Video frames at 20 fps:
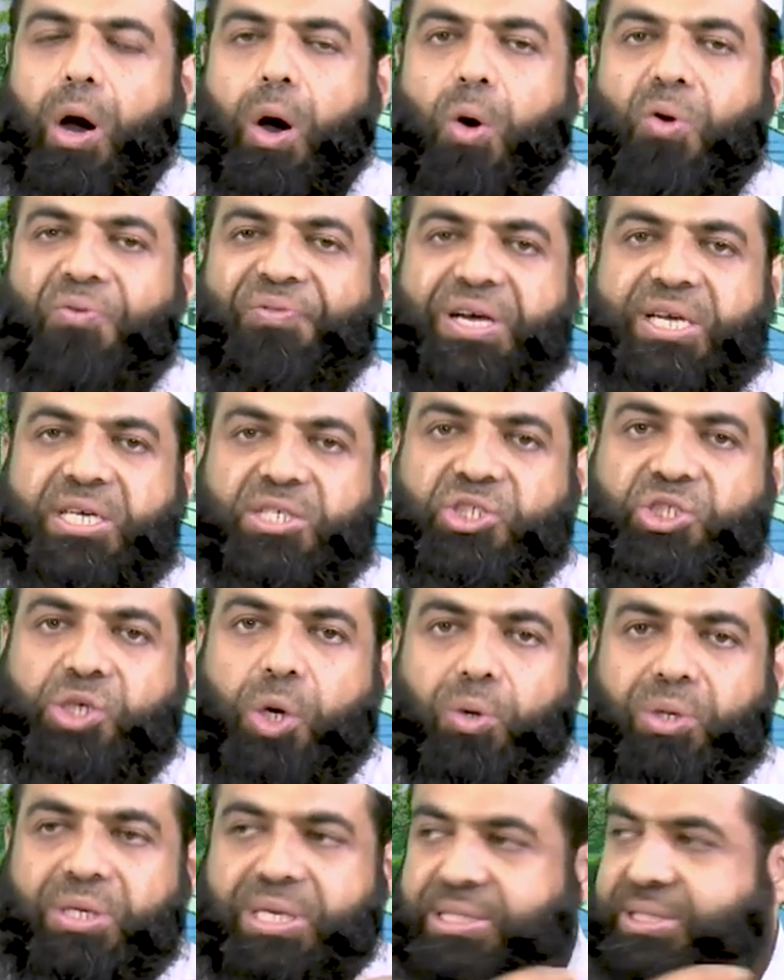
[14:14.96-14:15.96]
over his
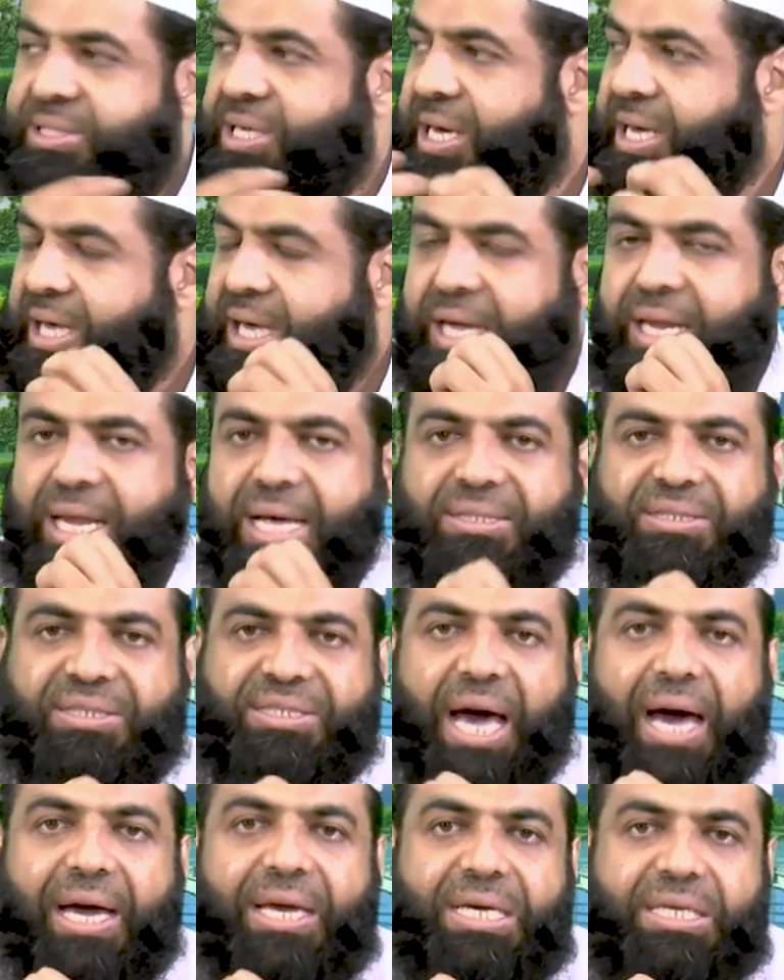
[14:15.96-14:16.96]
shoulders in
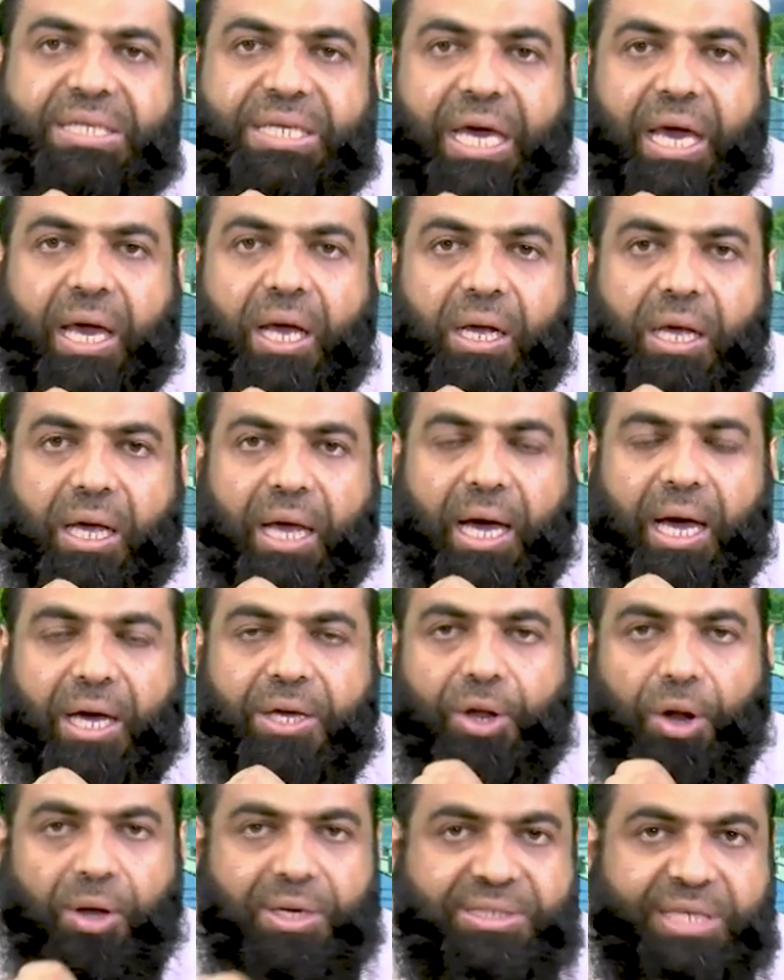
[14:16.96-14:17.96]
anxiety.
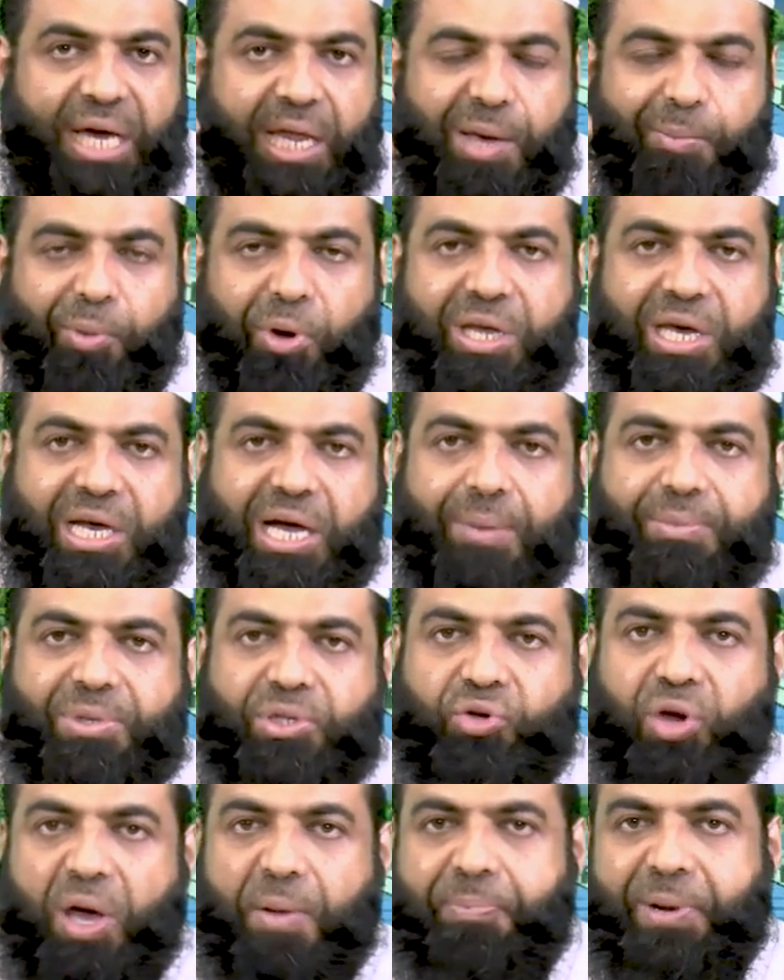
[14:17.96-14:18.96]
You know, is anybody coming
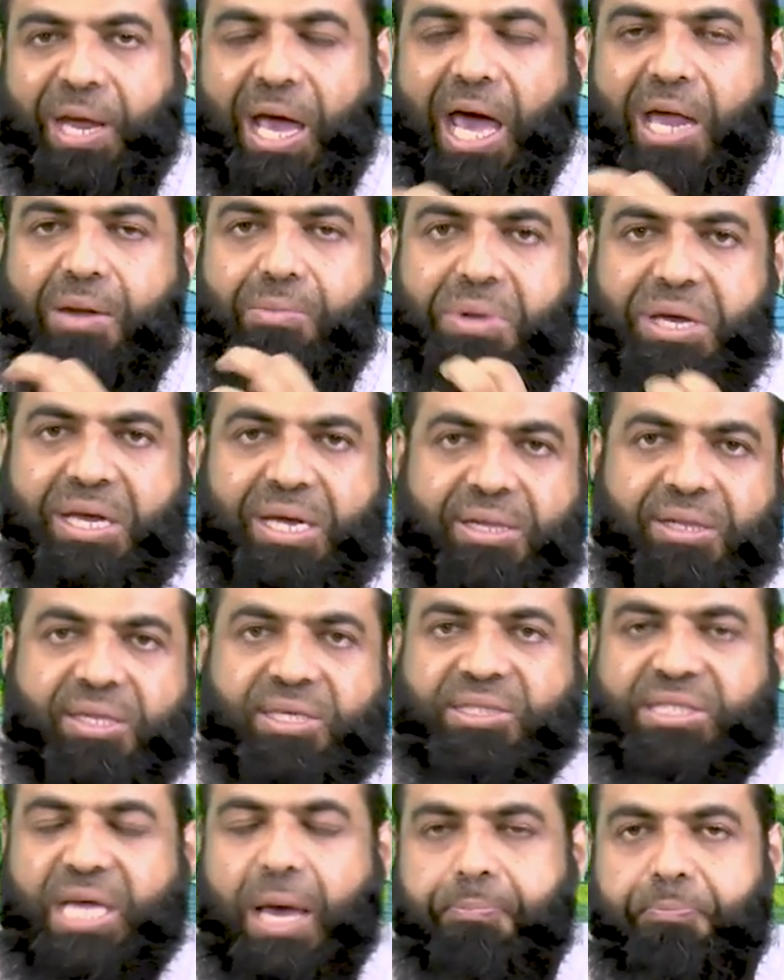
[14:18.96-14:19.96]
to apprehend me,
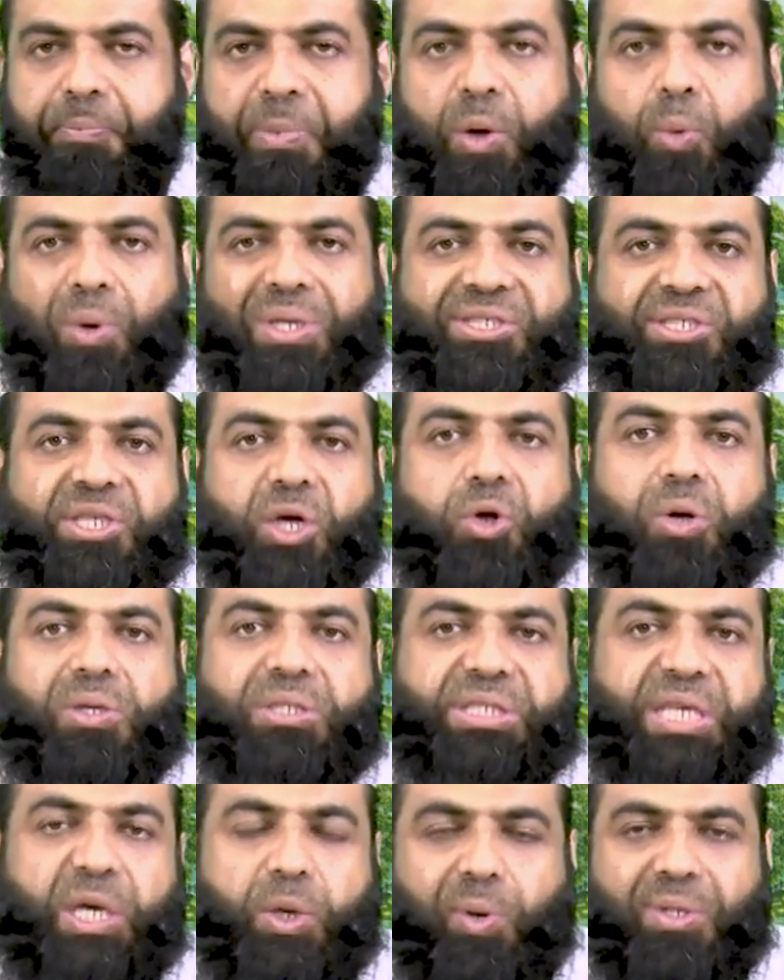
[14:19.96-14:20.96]
intercept me? What's the
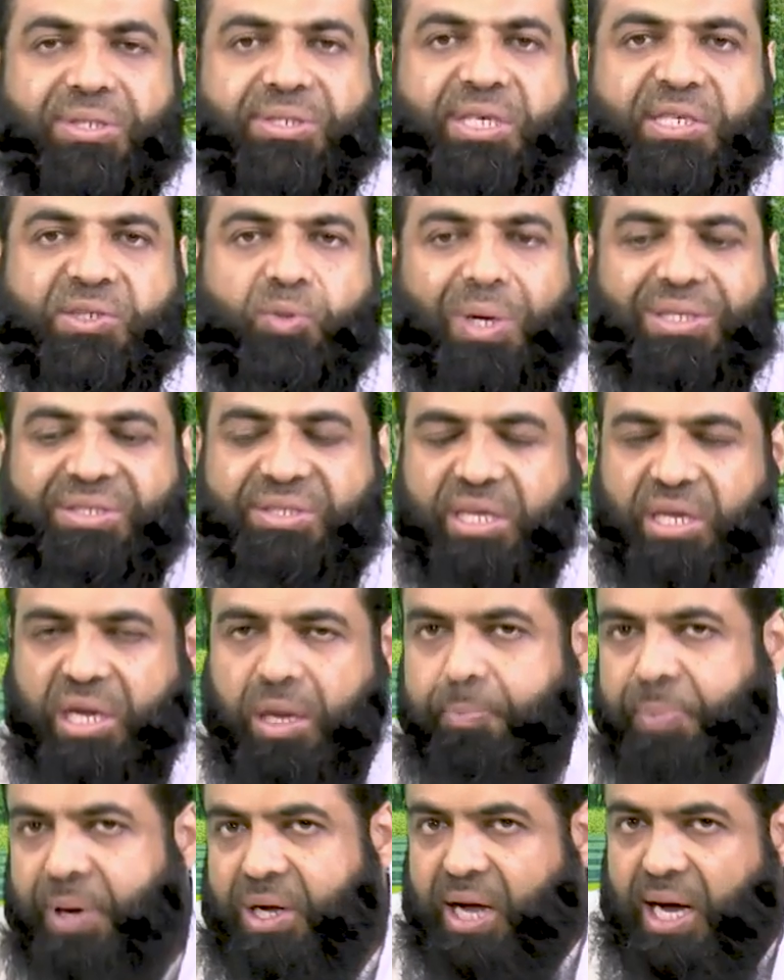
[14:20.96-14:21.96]
consequences? What's the
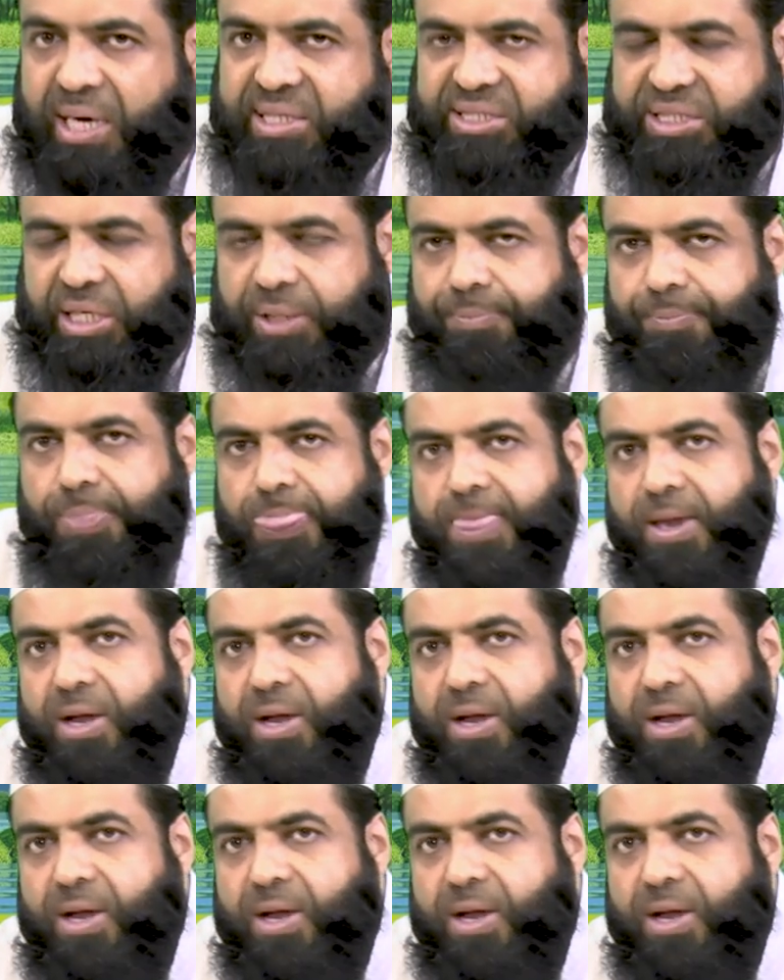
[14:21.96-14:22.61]
repercussion?